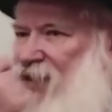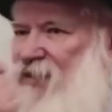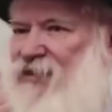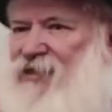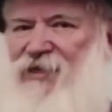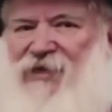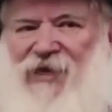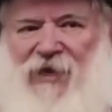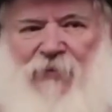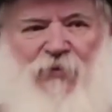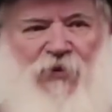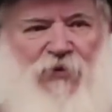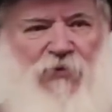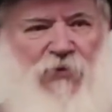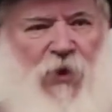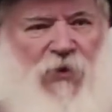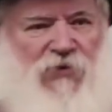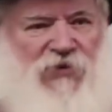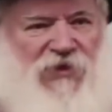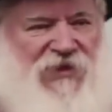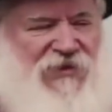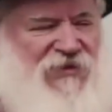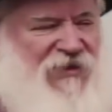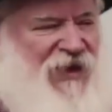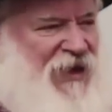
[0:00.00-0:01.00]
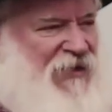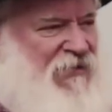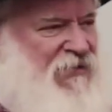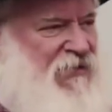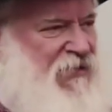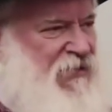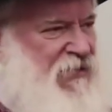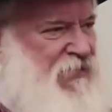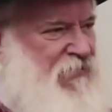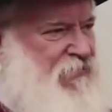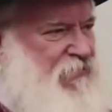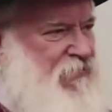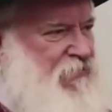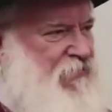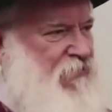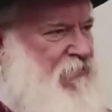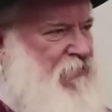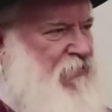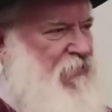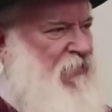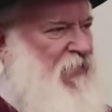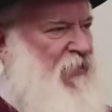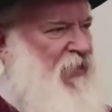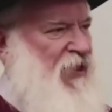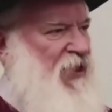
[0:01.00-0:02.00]
Alter Rebbe wrote the Tanya,
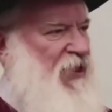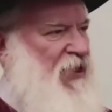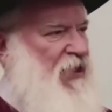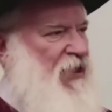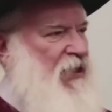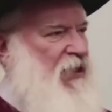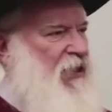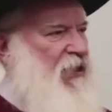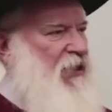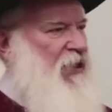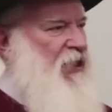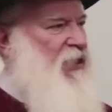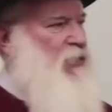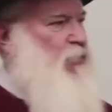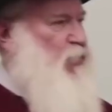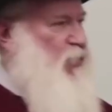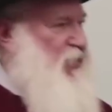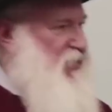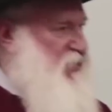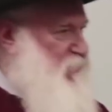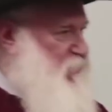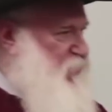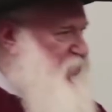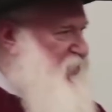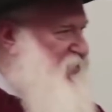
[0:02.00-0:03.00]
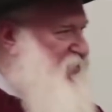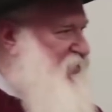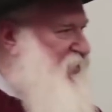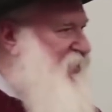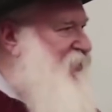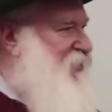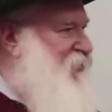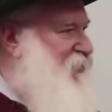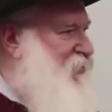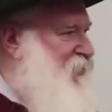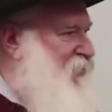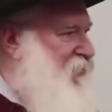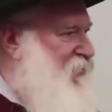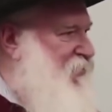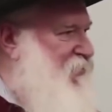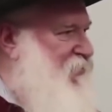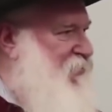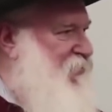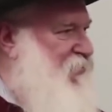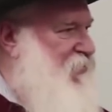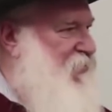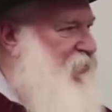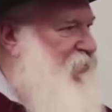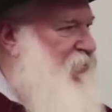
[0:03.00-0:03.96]
it was predicted